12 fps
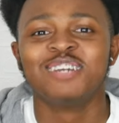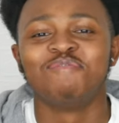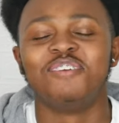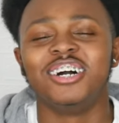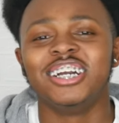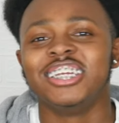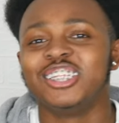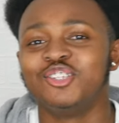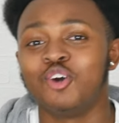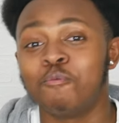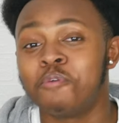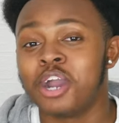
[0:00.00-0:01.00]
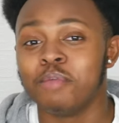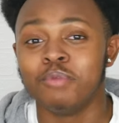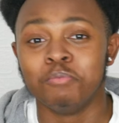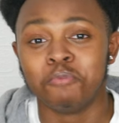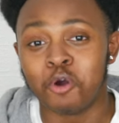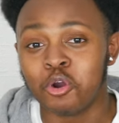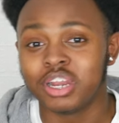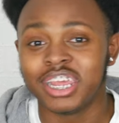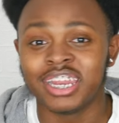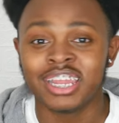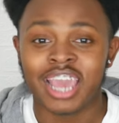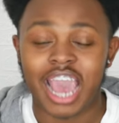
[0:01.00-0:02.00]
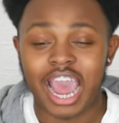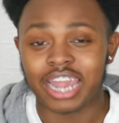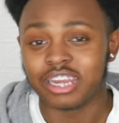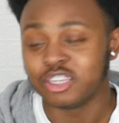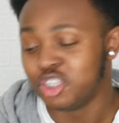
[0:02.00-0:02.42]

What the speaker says: but there's no point in me moaning and,